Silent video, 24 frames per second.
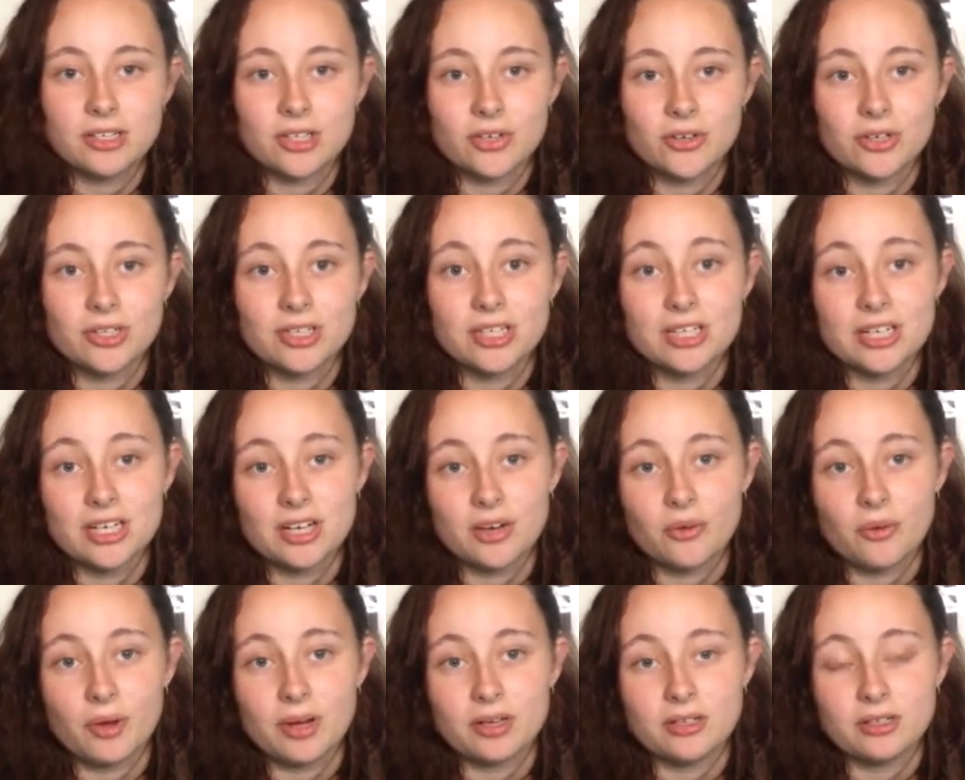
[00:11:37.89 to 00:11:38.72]
during the
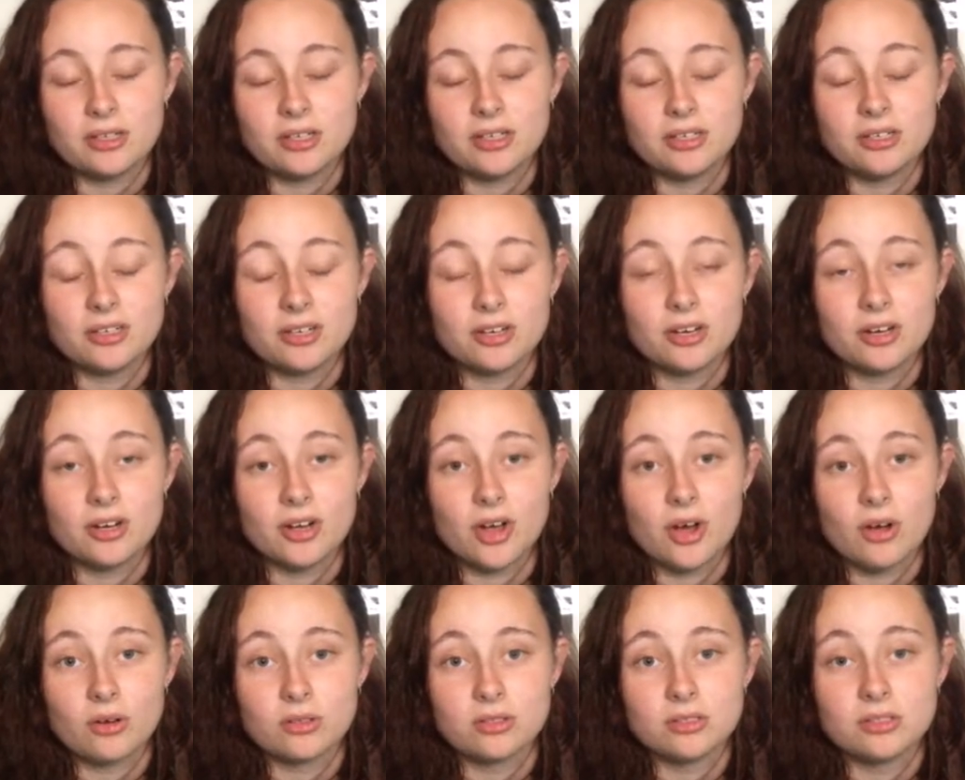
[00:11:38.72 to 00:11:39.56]
inquest into the
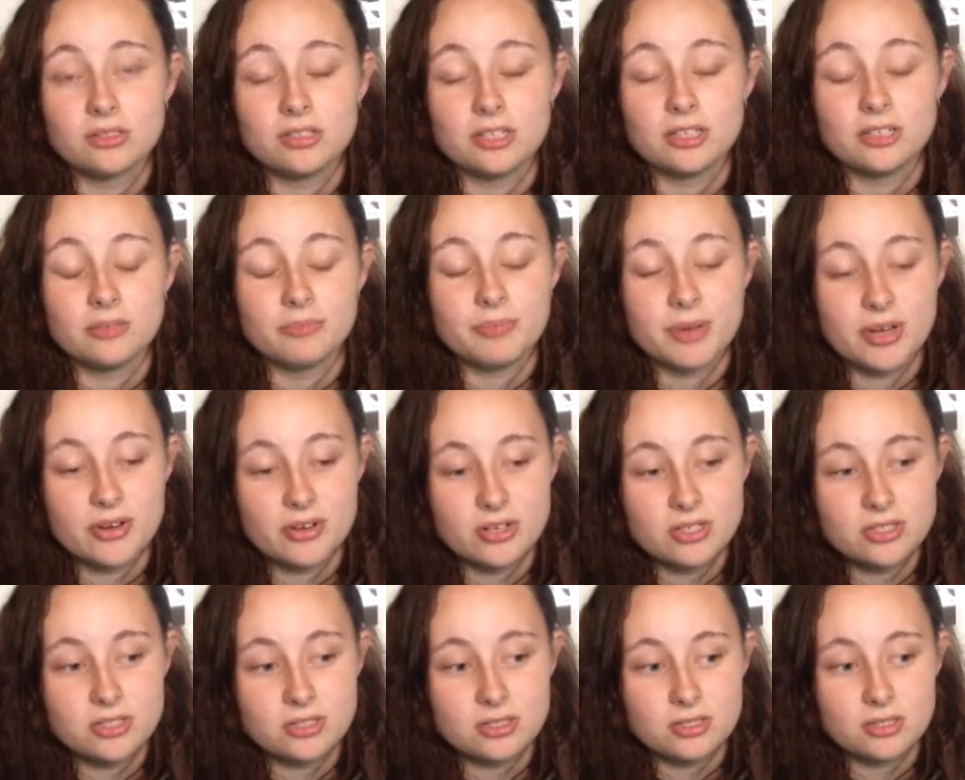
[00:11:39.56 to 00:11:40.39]
girl's
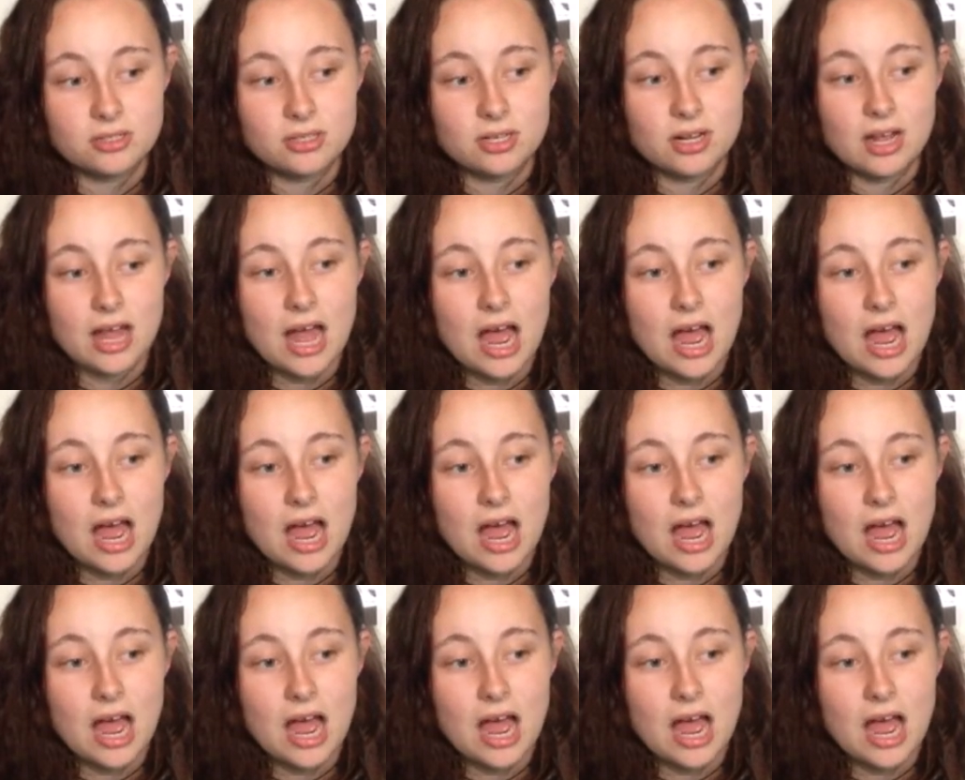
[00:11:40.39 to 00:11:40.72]
disappearance.